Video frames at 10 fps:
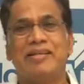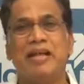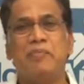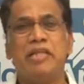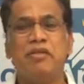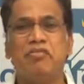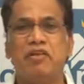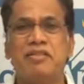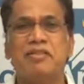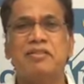That means the
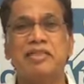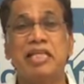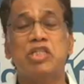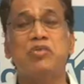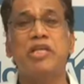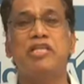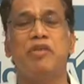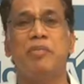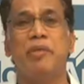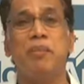first 6 weeks
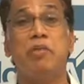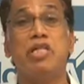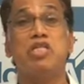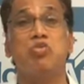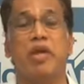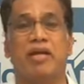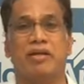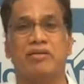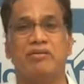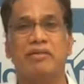will be much
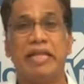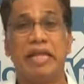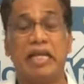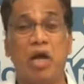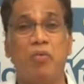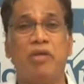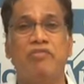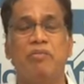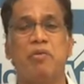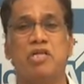quicker, the recovery
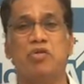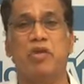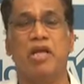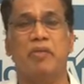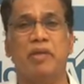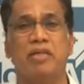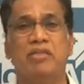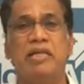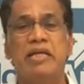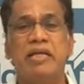will be much quicker, because